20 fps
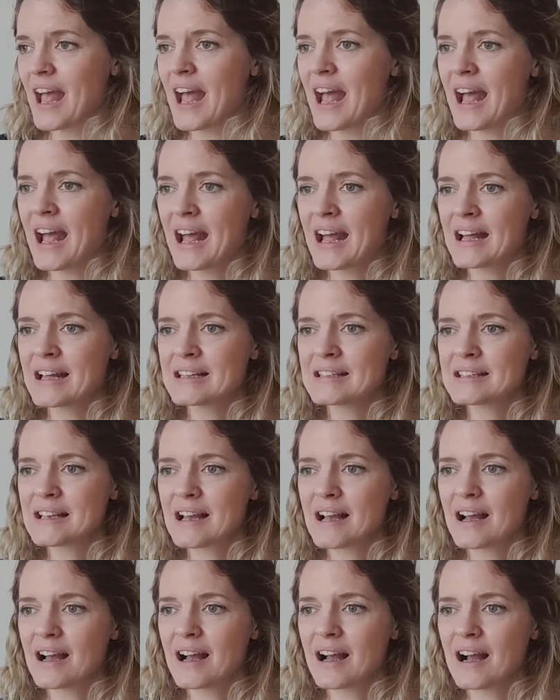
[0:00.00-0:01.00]
And
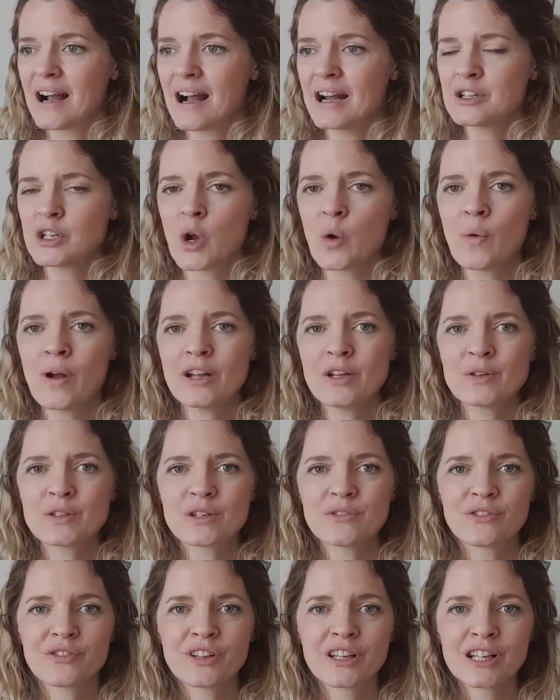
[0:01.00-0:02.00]
I don't want you
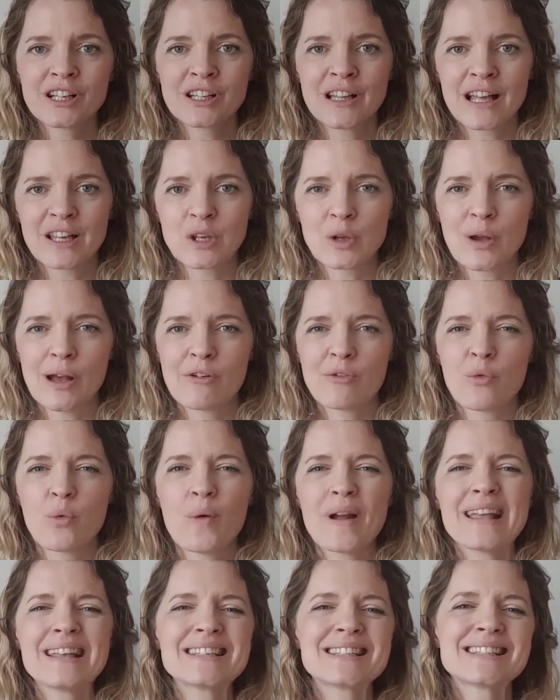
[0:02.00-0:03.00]
to feel like you have
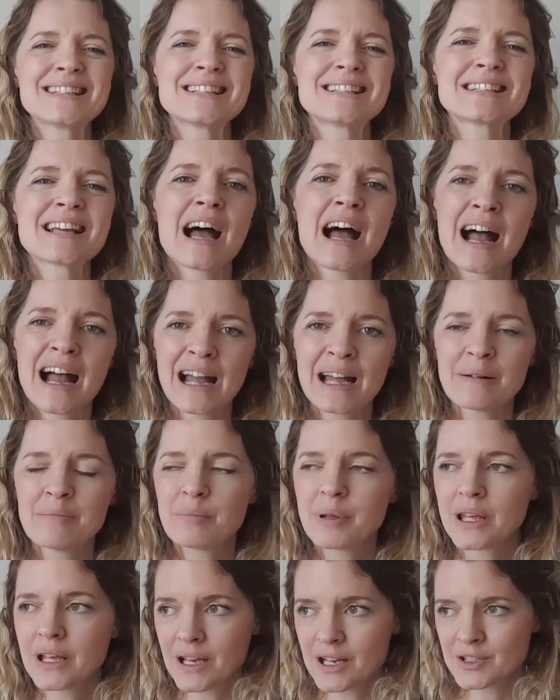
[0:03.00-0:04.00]
wasted
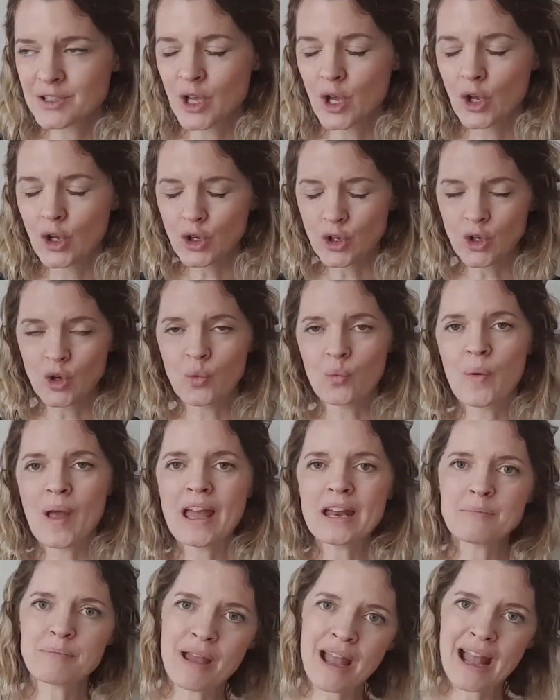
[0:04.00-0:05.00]
time because you
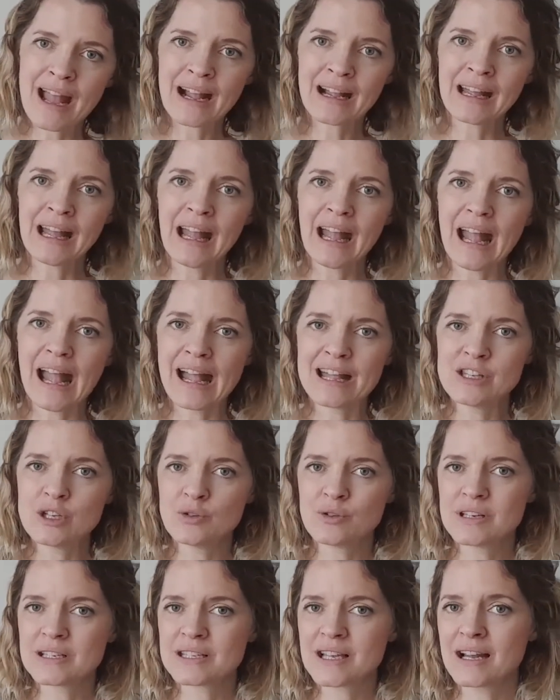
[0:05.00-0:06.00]
went back and
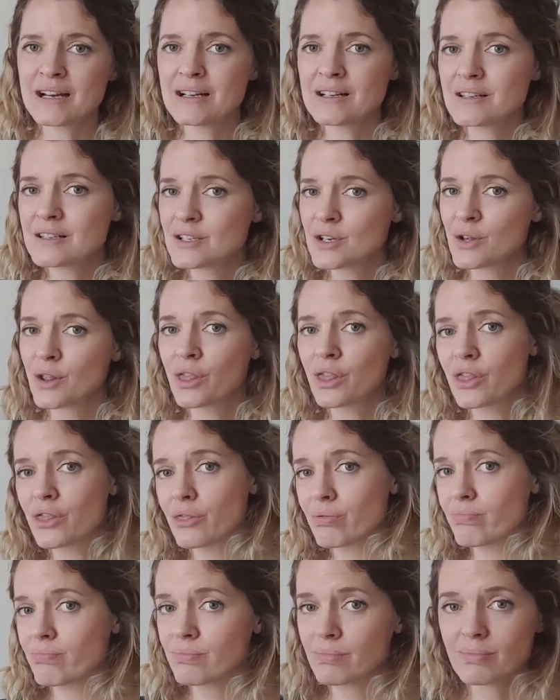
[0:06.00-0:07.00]
you decided to
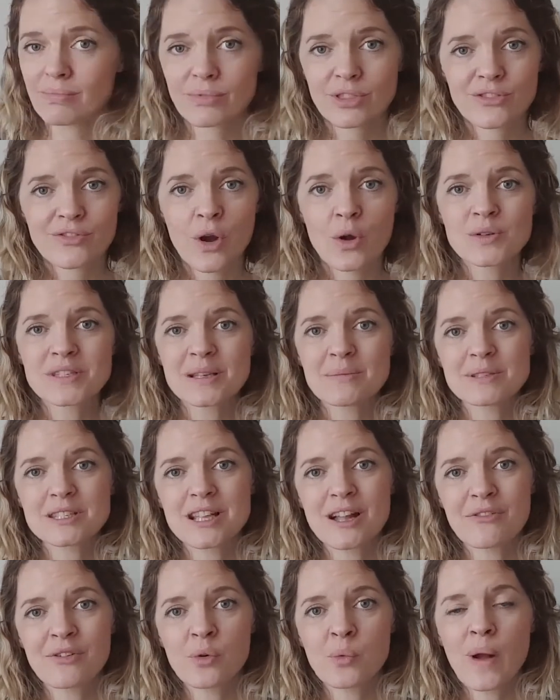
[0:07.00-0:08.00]
throw some
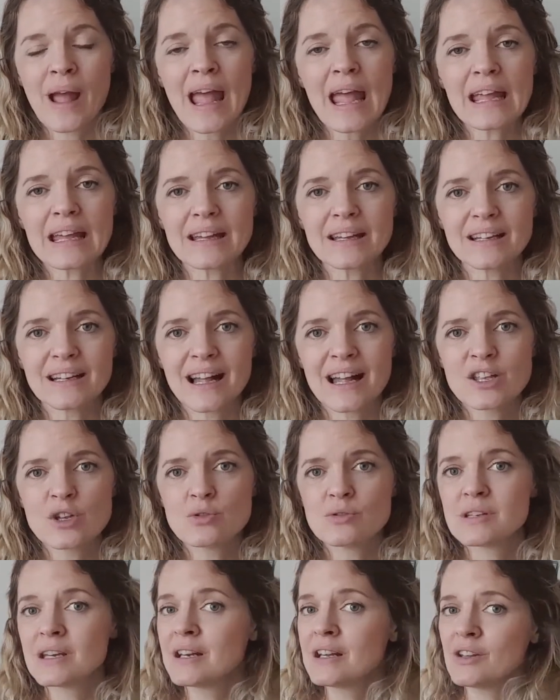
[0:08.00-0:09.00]
stuff away and
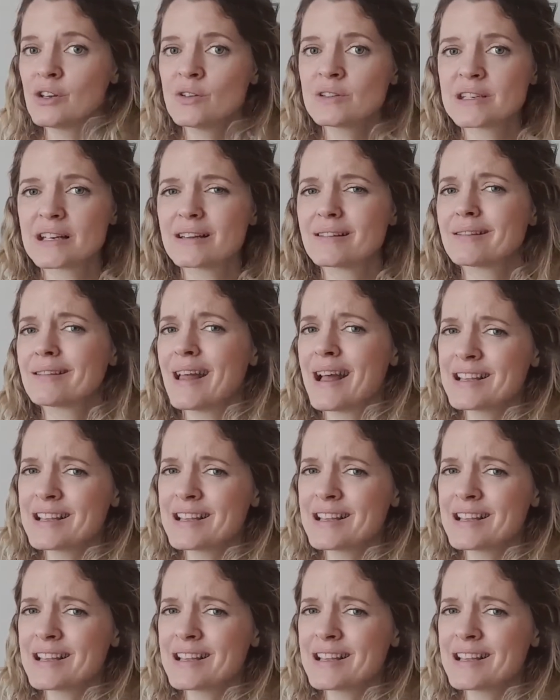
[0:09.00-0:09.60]
you didn't use it.